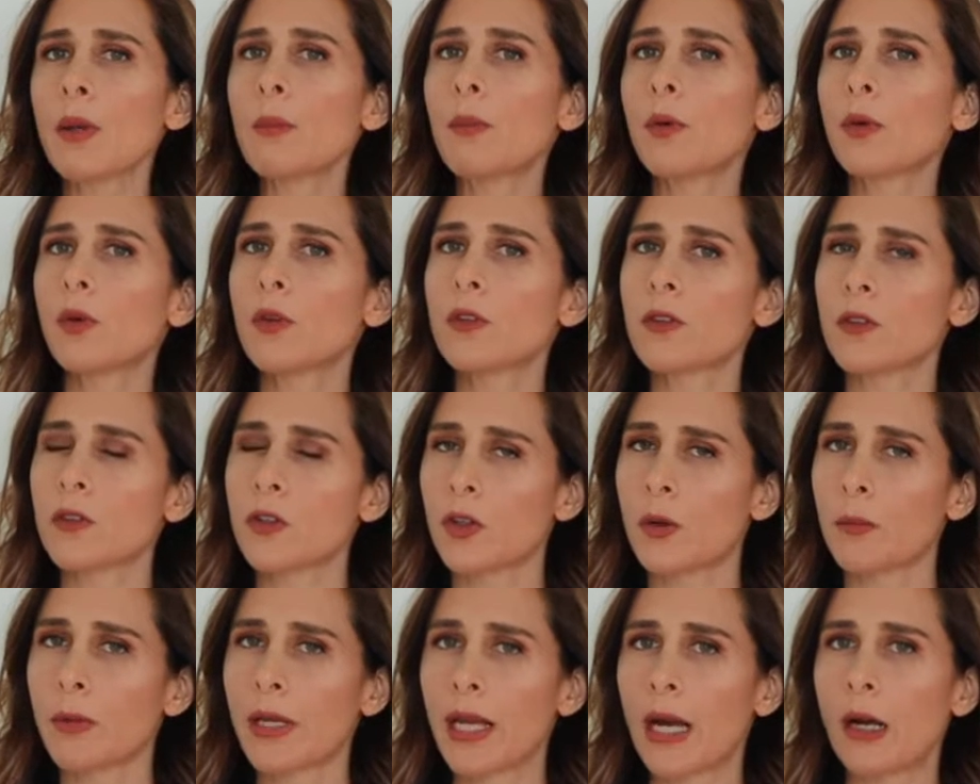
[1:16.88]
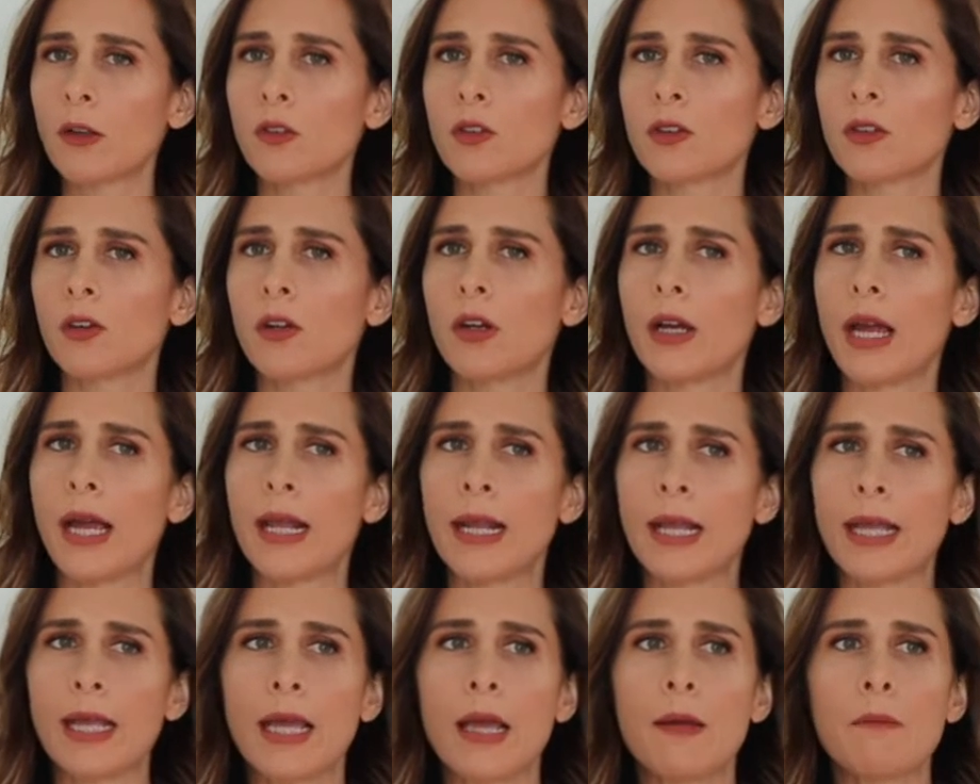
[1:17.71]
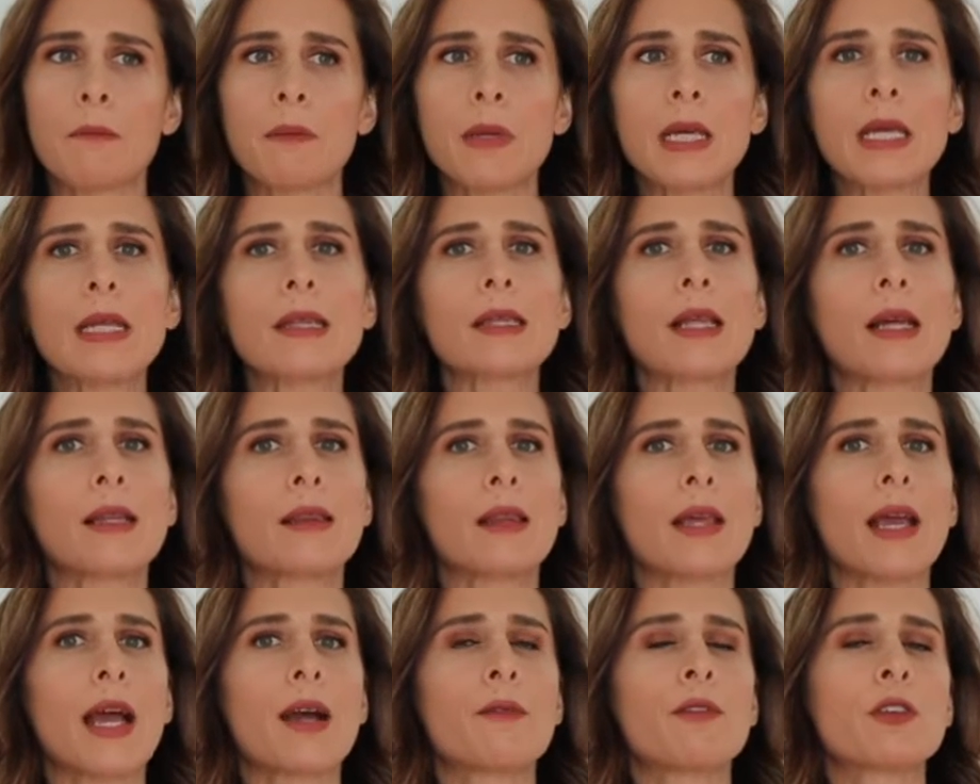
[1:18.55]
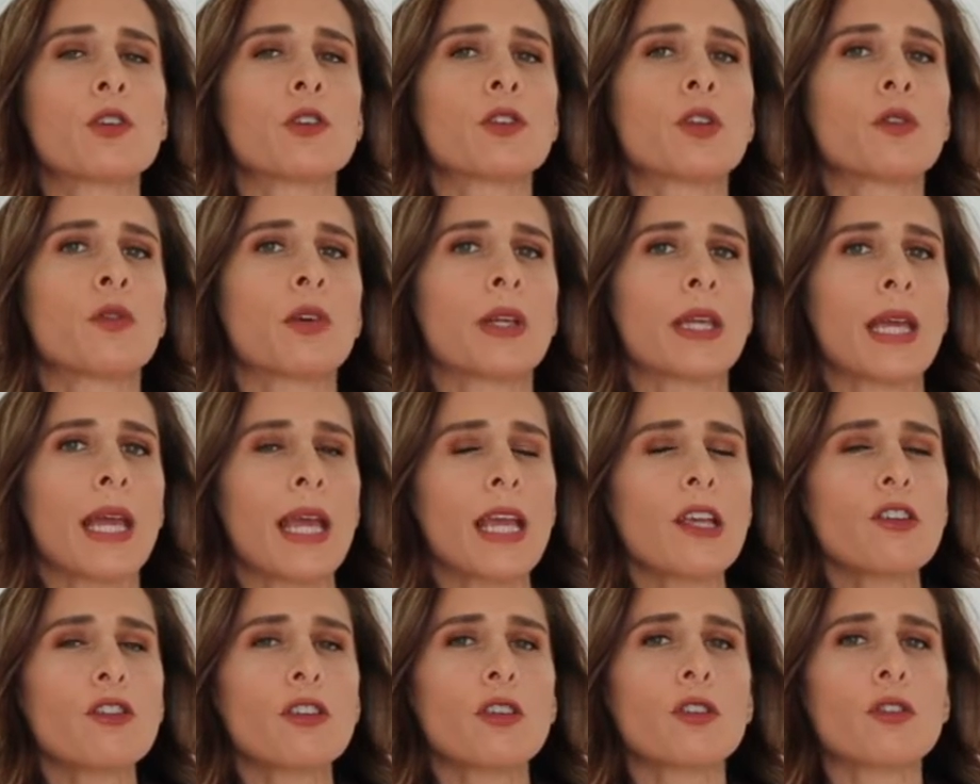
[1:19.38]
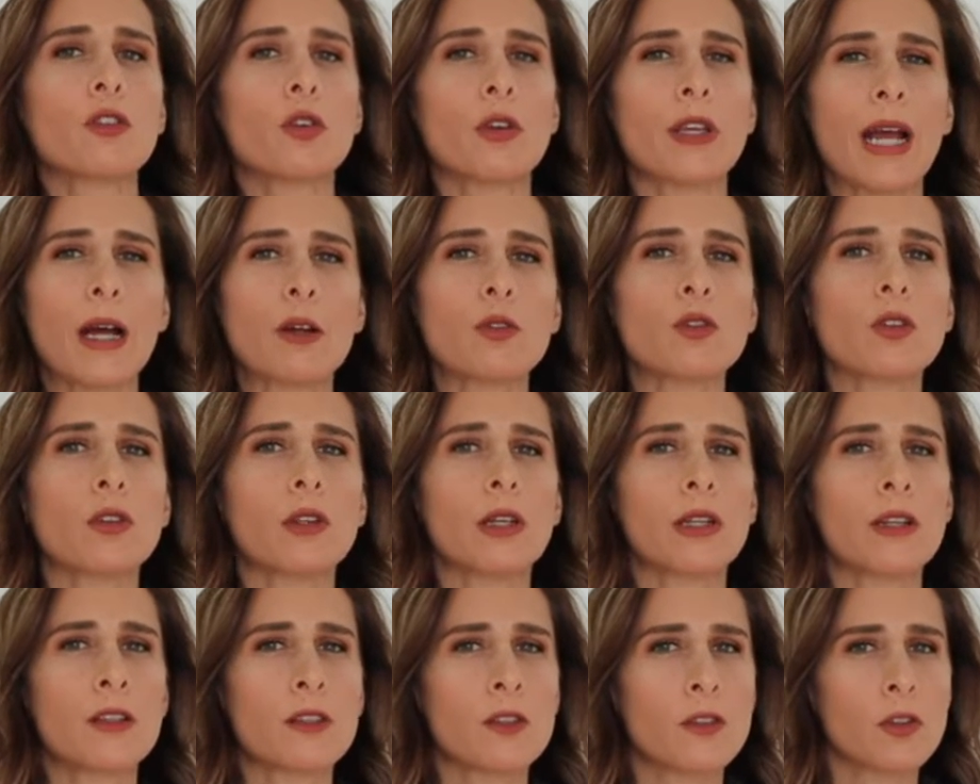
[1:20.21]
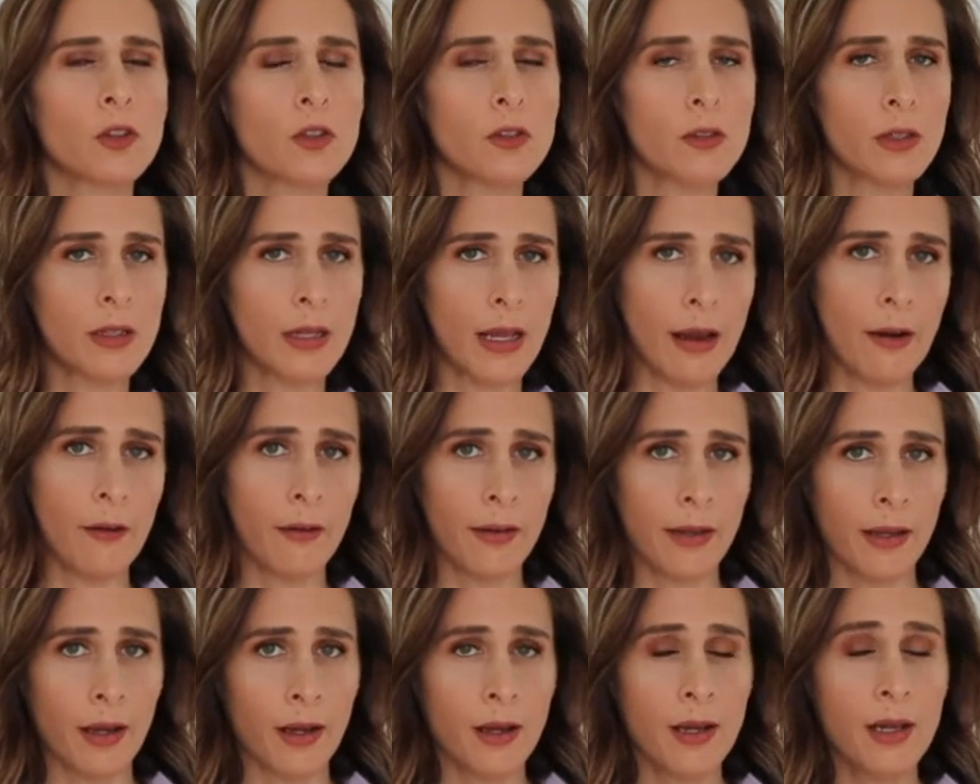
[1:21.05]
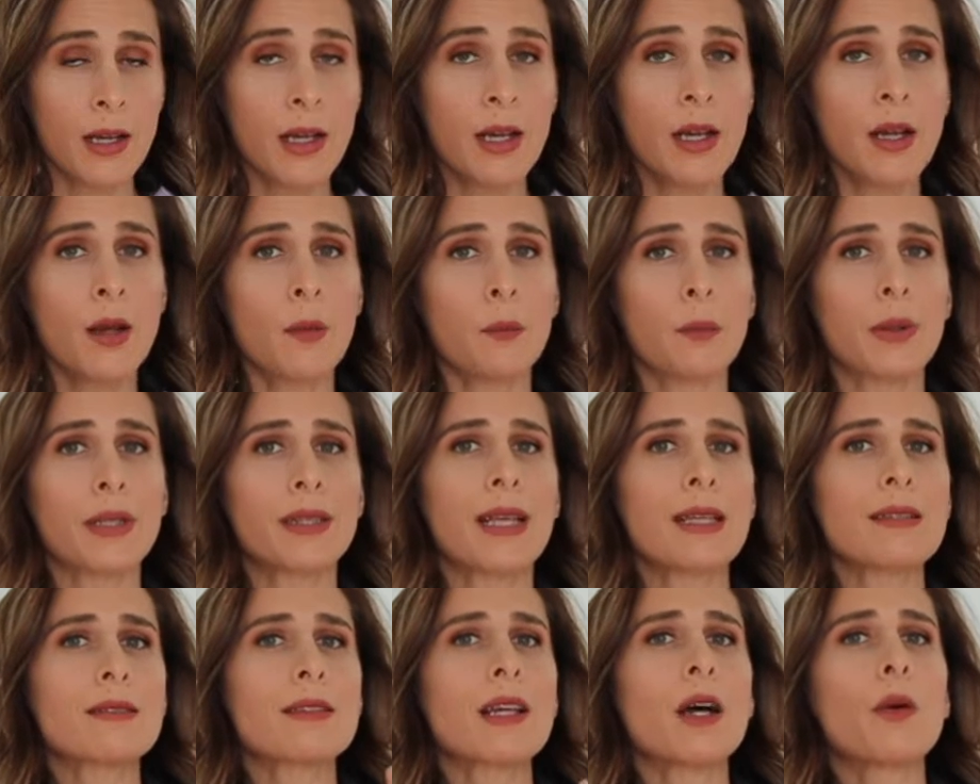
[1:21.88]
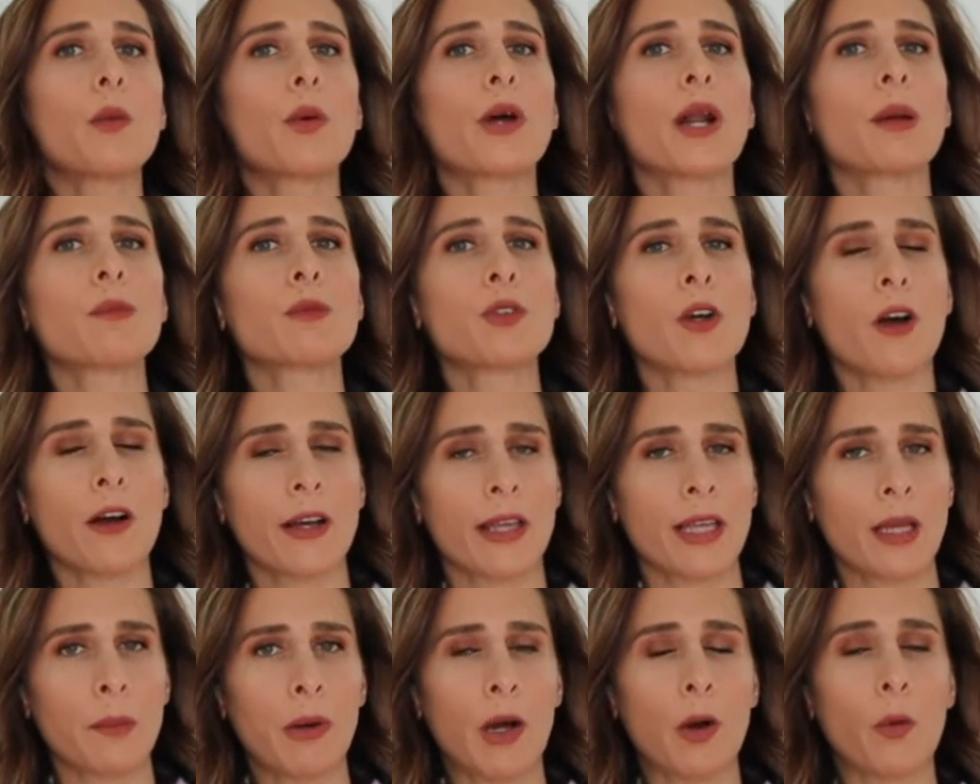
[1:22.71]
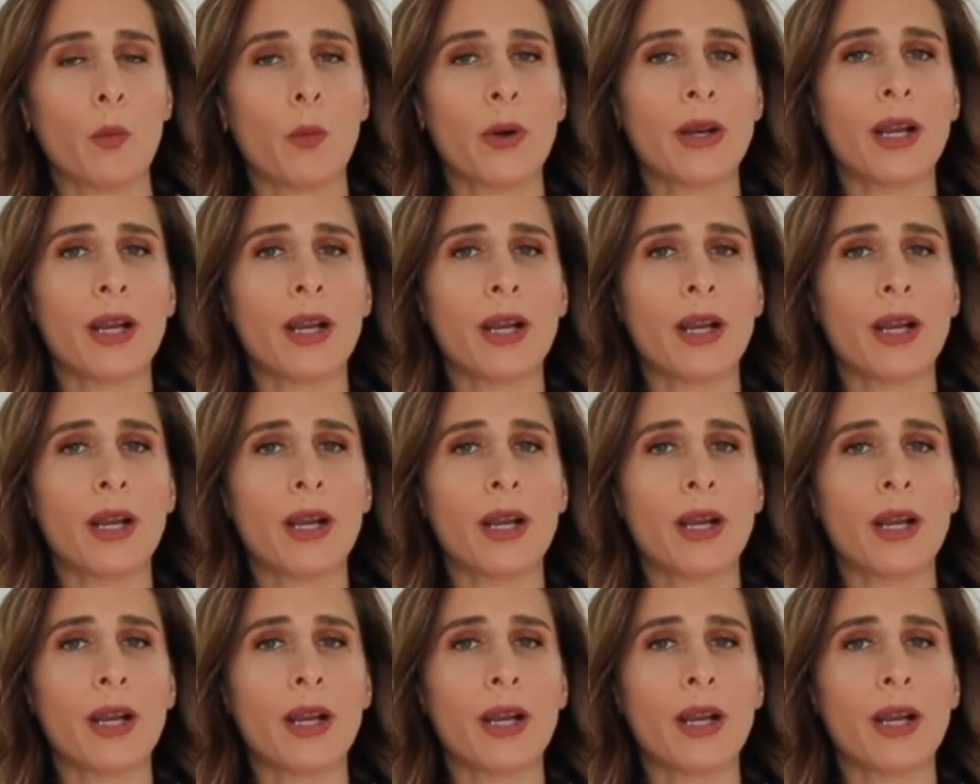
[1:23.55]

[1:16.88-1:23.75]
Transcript: of people use the term counselor and it can mean that they have a certification to counsel in a certain area, but that's not what I'm talking about.